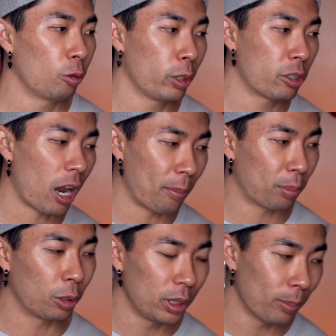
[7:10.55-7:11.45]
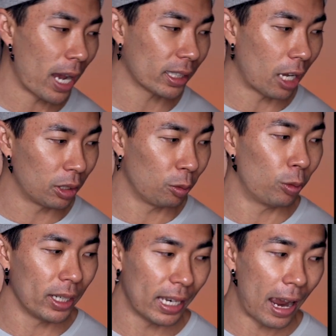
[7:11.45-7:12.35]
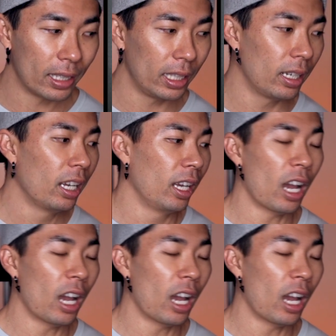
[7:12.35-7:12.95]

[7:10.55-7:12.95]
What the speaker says: We dropped protein back down to 190,